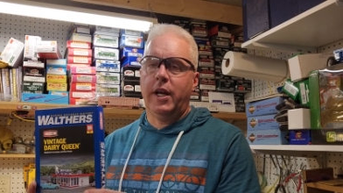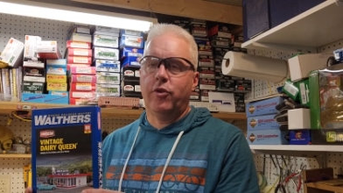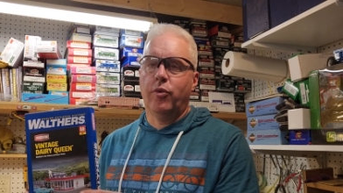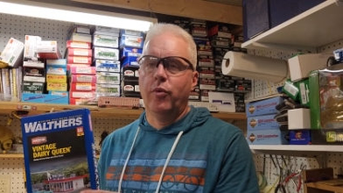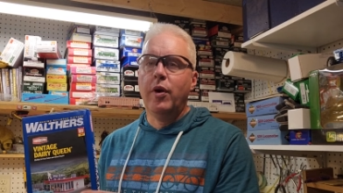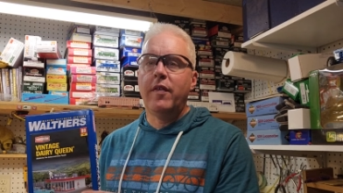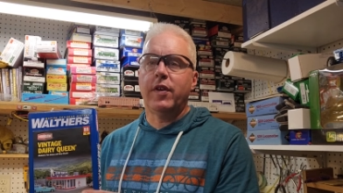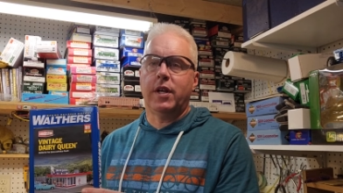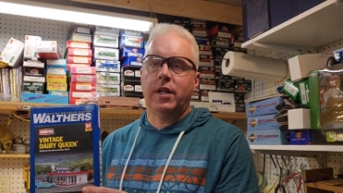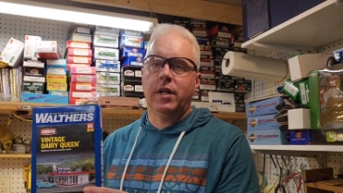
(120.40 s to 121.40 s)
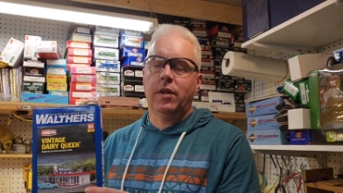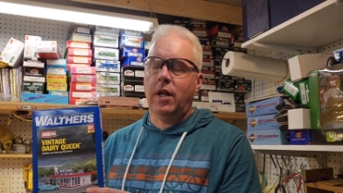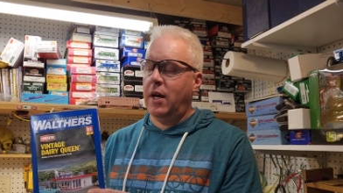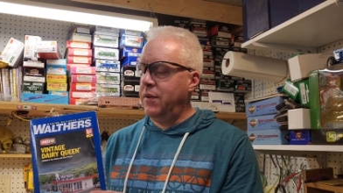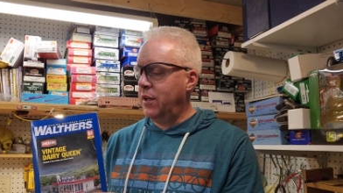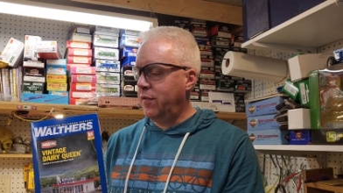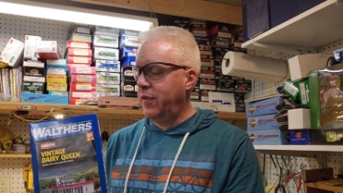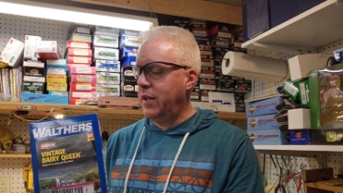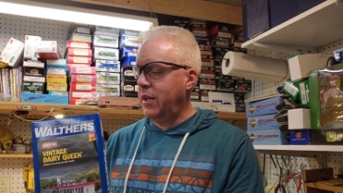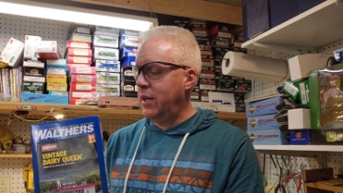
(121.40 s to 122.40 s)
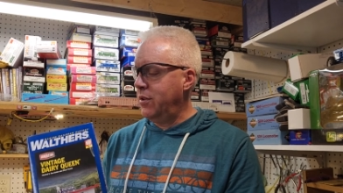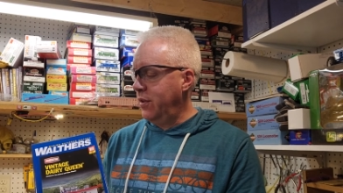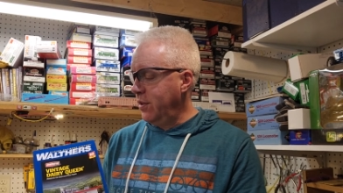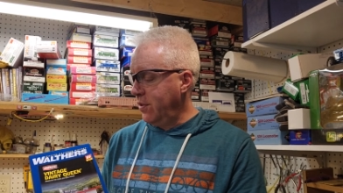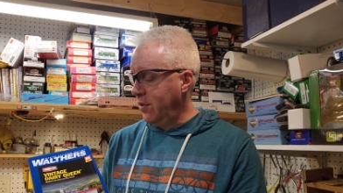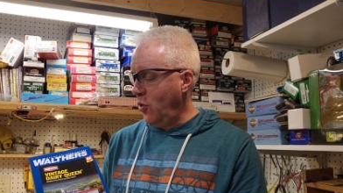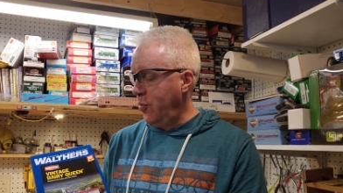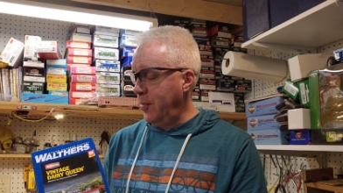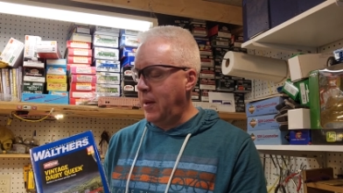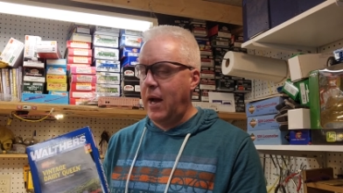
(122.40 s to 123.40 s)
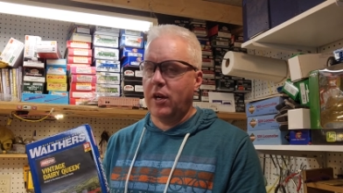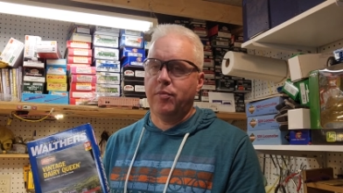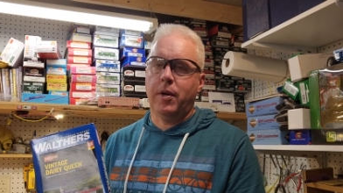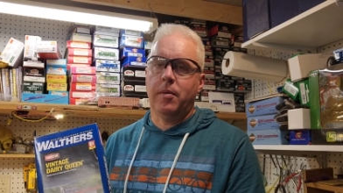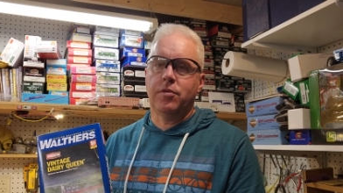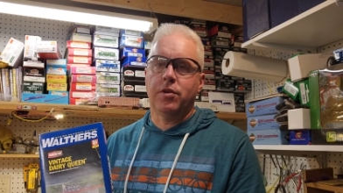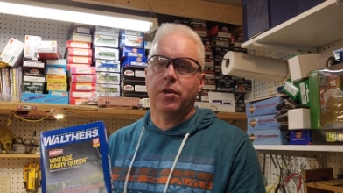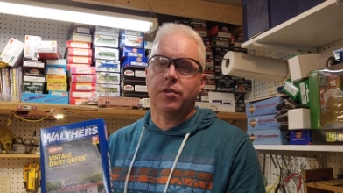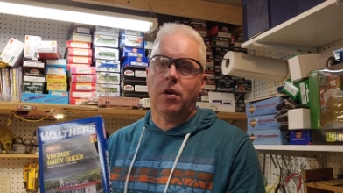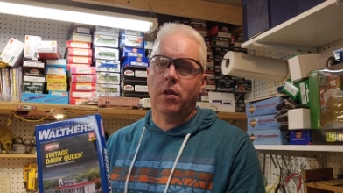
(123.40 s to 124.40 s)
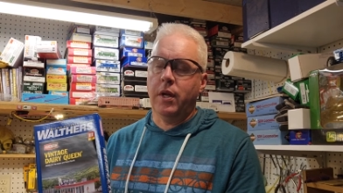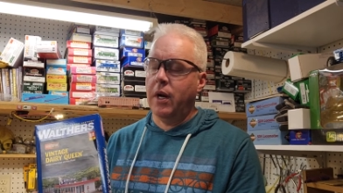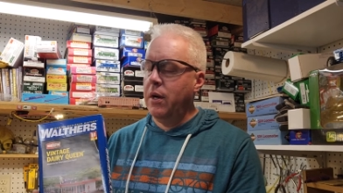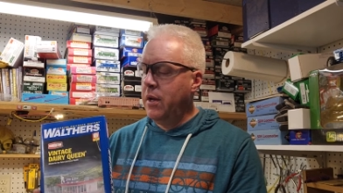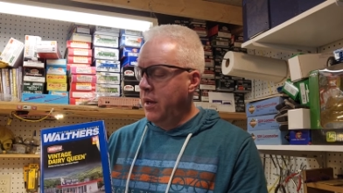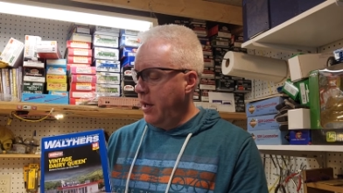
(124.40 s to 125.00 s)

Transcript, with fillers: a terrific deal on this vintage. This is an open box, but I'm sure it's all there.